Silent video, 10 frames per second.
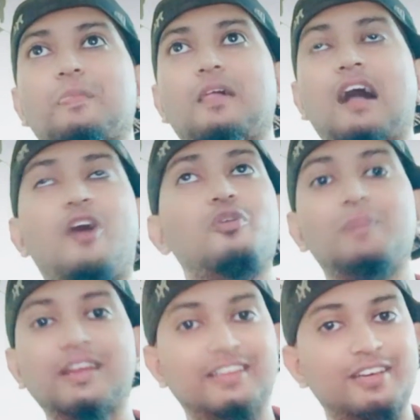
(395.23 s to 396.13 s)
how
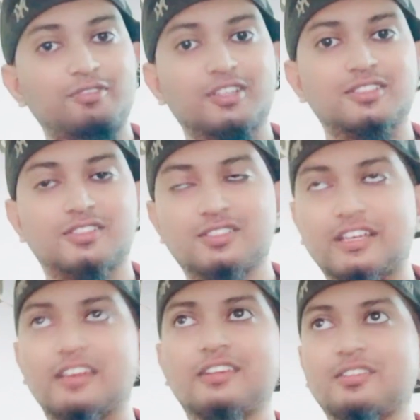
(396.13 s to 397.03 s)
my day was
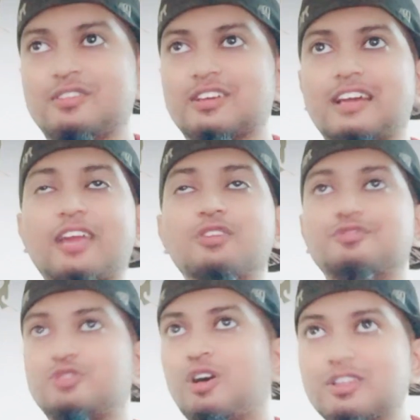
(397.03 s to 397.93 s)
and the kind
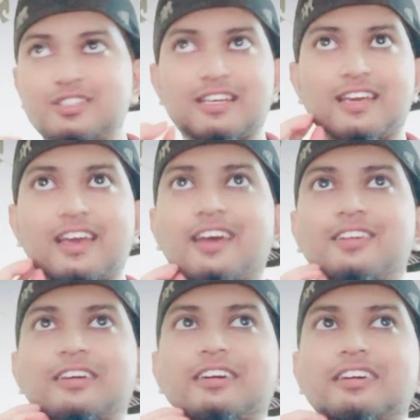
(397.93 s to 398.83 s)
of thoughts I
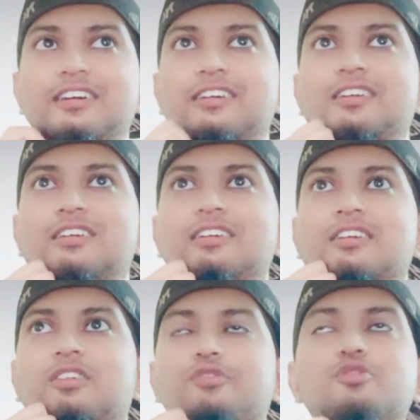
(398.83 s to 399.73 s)
had.
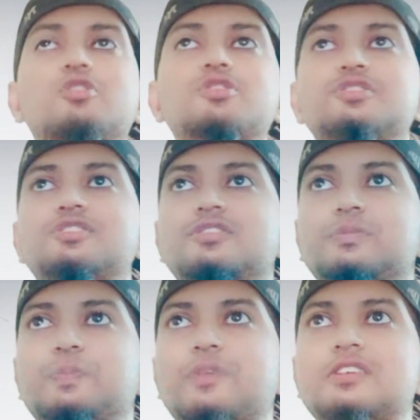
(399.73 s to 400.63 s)
Of course,
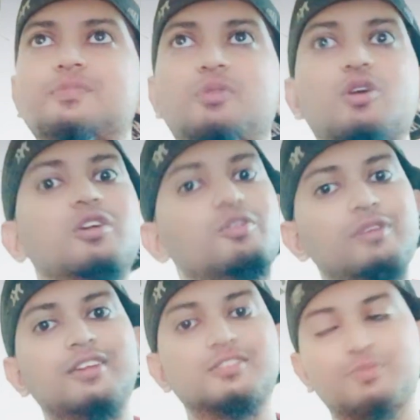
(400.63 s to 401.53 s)
as a blogger,
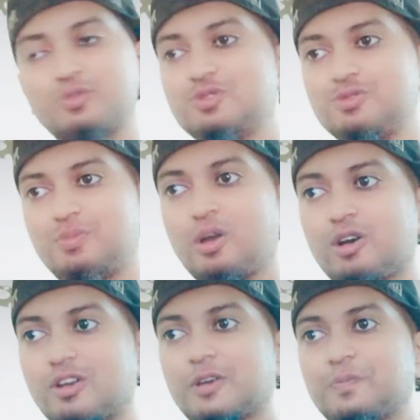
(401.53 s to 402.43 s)
we are supposed to
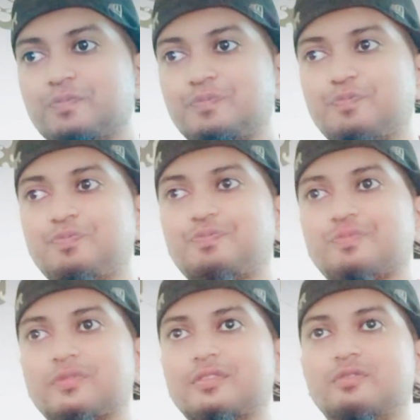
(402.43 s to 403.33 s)
blog,
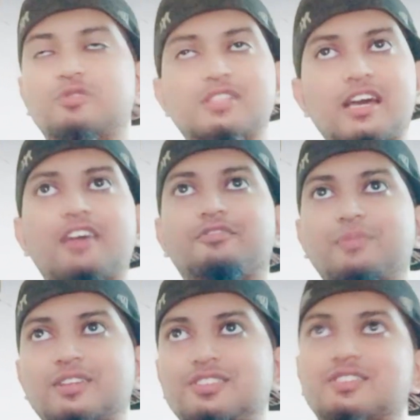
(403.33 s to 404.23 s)
which I have
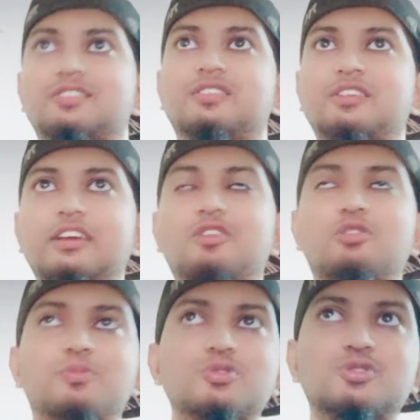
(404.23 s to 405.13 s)
mentioned in
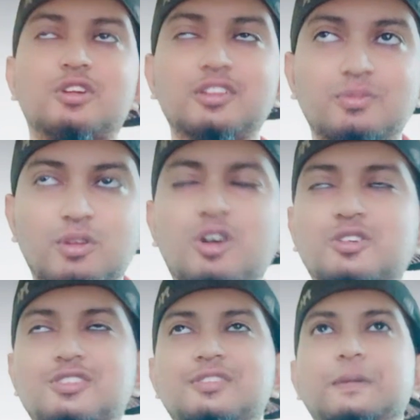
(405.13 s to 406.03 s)
almost all the
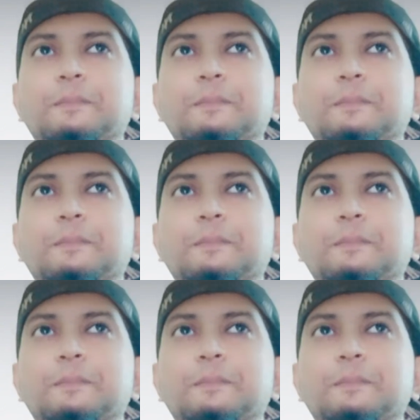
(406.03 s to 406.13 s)
blogs.